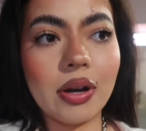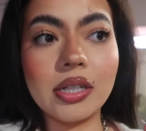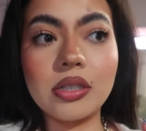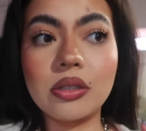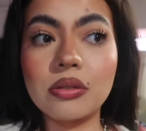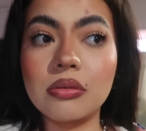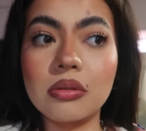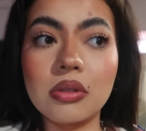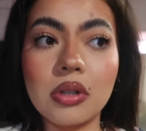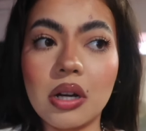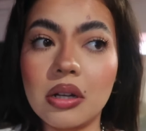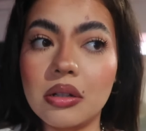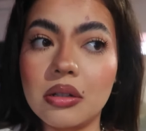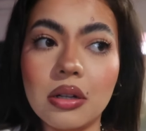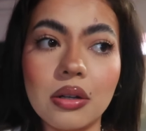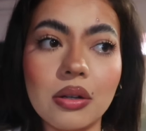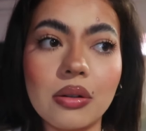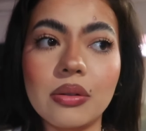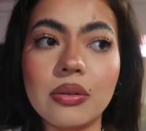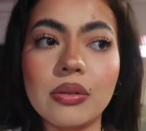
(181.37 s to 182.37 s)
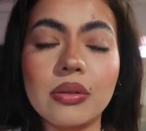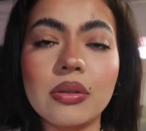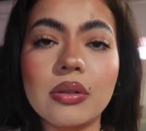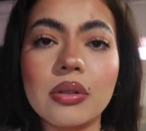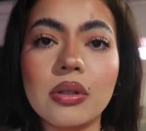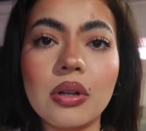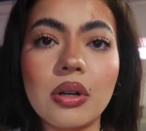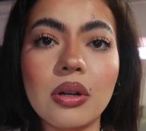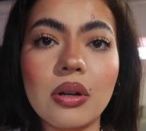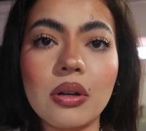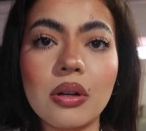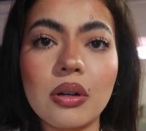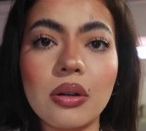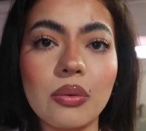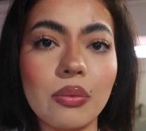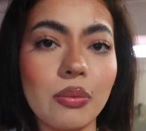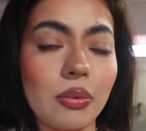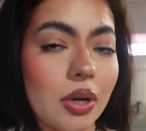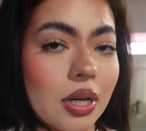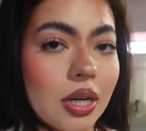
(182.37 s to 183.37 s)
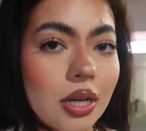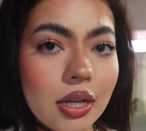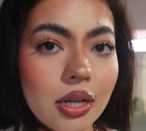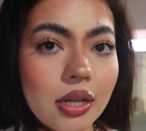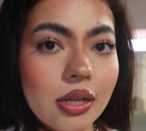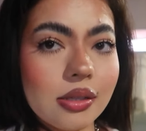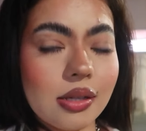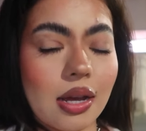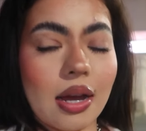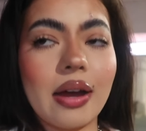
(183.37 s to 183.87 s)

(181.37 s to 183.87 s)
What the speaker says: I do not know what it is.